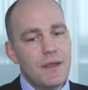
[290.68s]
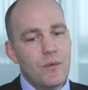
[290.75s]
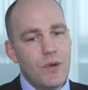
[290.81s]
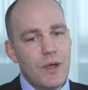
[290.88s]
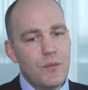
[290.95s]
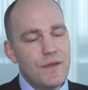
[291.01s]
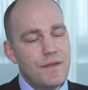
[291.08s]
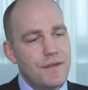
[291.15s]

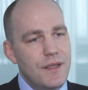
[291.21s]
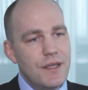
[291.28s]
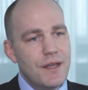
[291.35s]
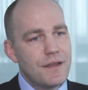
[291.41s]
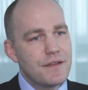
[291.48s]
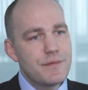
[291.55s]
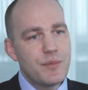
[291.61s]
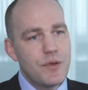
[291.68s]
Where we see an
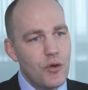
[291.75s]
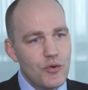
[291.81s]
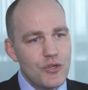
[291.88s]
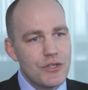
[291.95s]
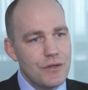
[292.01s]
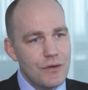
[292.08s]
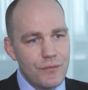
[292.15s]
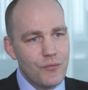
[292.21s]

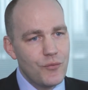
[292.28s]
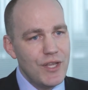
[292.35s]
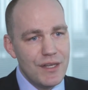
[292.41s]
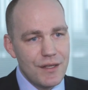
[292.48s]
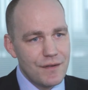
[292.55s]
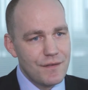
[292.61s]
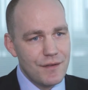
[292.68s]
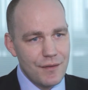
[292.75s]
explosion of
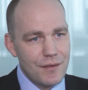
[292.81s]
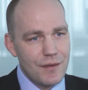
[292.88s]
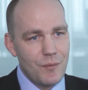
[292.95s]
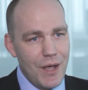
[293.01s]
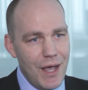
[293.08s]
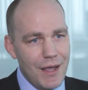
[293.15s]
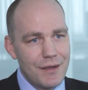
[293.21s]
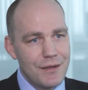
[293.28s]
readers in the
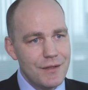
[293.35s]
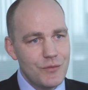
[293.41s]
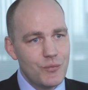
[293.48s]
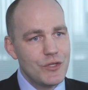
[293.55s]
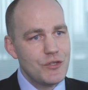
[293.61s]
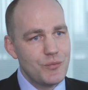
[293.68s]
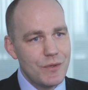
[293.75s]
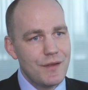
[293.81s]
market,
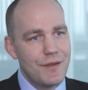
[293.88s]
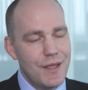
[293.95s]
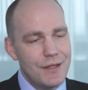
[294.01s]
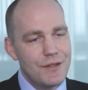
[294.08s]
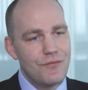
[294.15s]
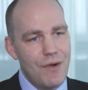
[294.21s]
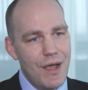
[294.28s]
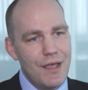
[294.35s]
which will
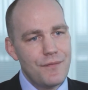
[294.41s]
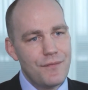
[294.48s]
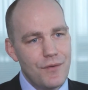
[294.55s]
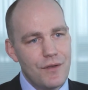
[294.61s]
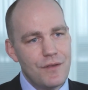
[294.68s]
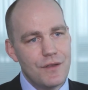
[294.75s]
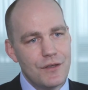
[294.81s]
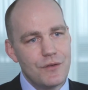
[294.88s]
then drive
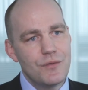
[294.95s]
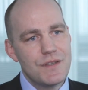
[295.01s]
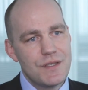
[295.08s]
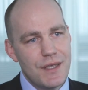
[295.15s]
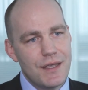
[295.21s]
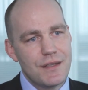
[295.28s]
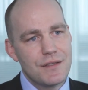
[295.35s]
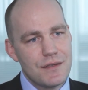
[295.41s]
further use
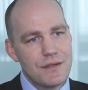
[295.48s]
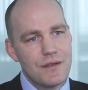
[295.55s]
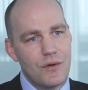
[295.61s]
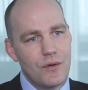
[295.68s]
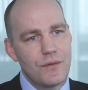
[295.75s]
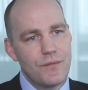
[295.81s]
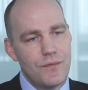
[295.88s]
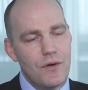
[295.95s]
cases
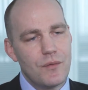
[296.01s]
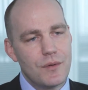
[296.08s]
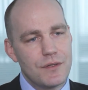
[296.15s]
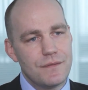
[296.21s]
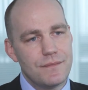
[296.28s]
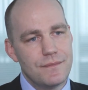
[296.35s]
going forward.